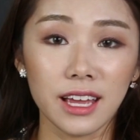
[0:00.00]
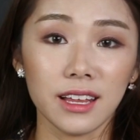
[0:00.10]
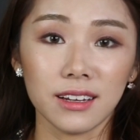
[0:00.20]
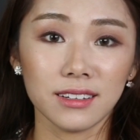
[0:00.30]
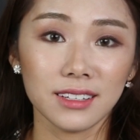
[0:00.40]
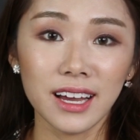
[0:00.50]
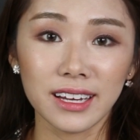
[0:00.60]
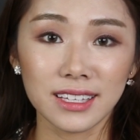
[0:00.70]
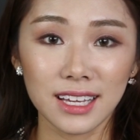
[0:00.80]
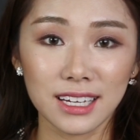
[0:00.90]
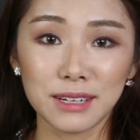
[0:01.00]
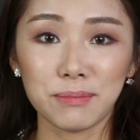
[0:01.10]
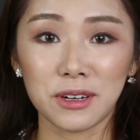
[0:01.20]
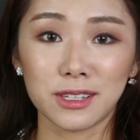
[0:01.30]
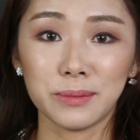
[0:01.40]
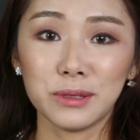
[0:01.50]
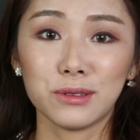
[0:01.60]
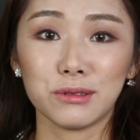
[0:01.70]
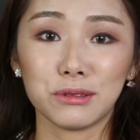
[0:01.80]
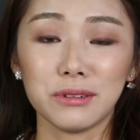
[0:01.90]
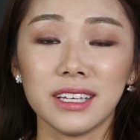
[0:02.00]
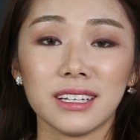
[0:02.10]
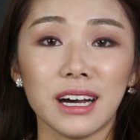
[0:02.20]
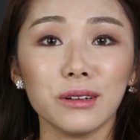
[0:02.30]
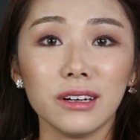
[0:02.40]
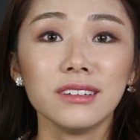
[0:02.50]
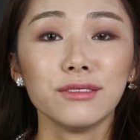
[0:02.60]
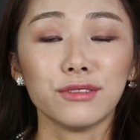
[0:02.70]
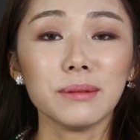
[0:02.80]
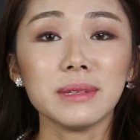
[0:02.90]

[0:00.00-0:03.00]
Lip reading: And yeah, it's actually possible to do it in how long? 4